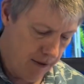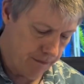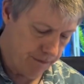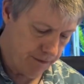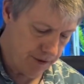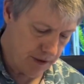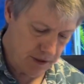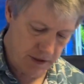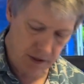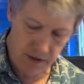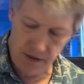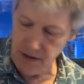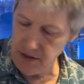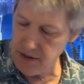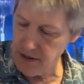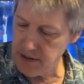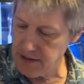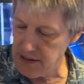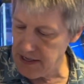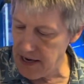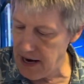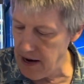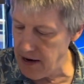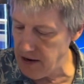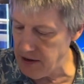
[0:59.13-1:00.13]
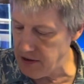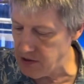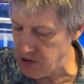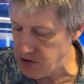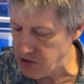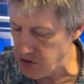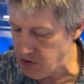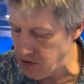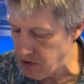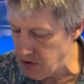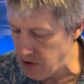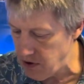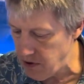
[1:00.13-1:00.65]
fish in the entire
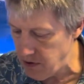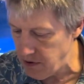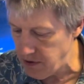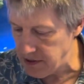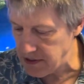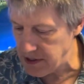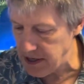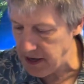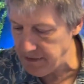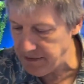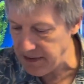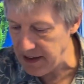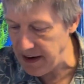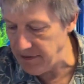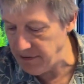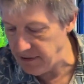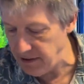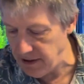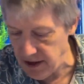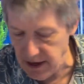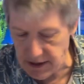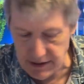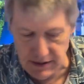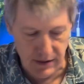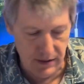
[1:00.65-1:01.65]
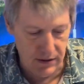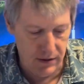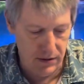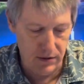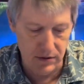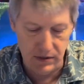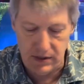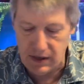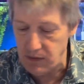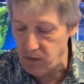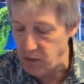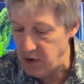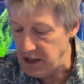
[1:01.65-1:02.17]
store. Always have to have lots of
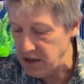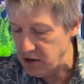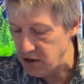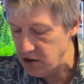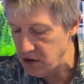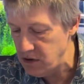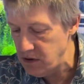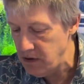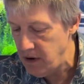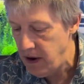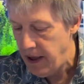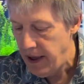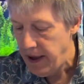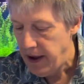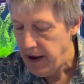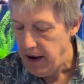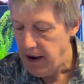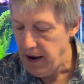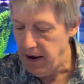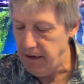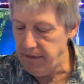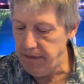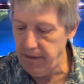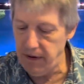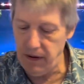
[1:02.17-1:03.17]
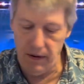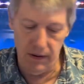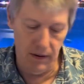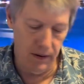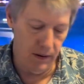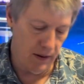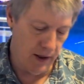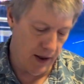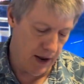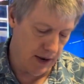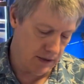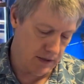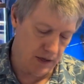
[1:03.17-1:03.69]
those, and we do have
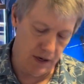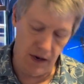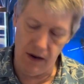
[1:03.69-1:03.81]
lots